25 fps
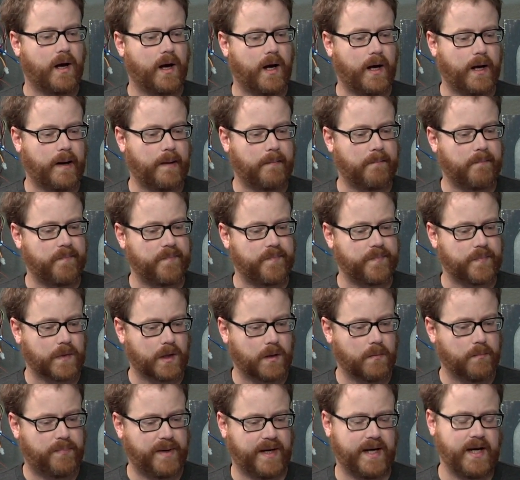Um,
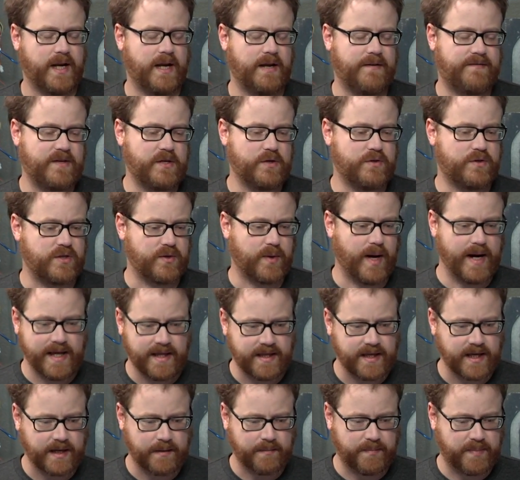but if you do
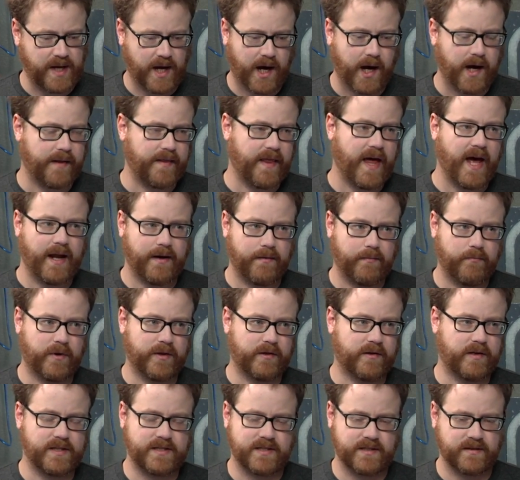anything beyond that,
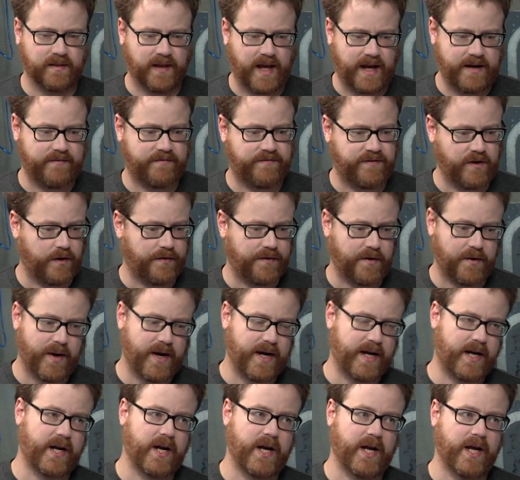whether it's light photo
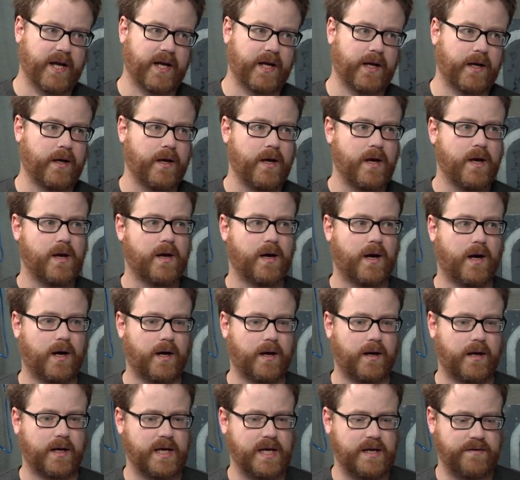editing,
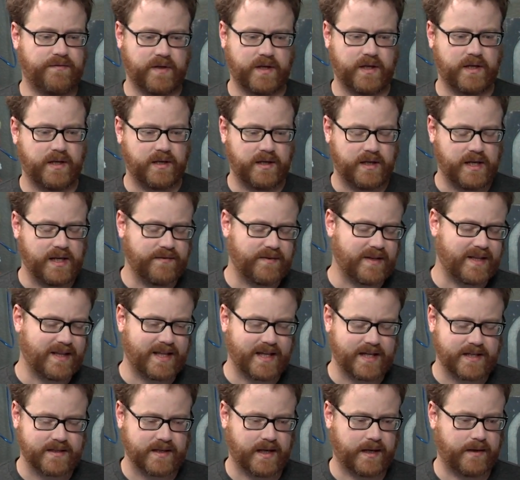uh, even even
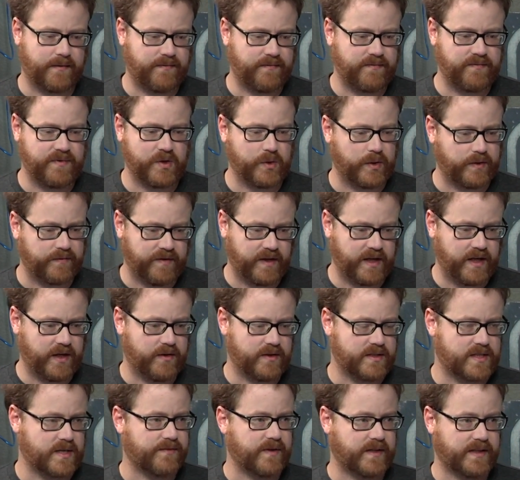things like viewing video
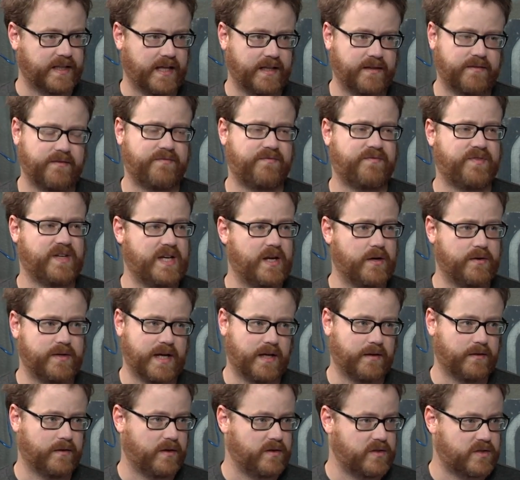and stuff like that, the video
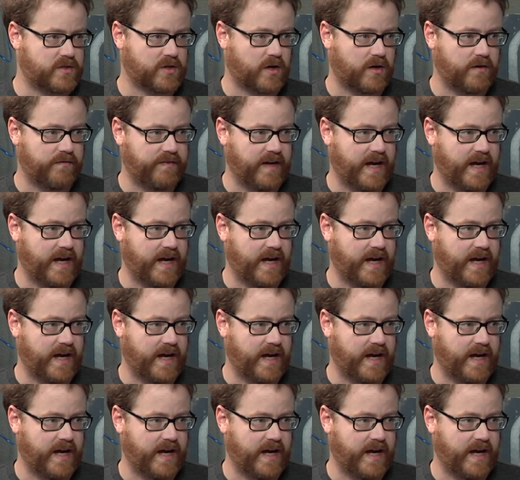downloads start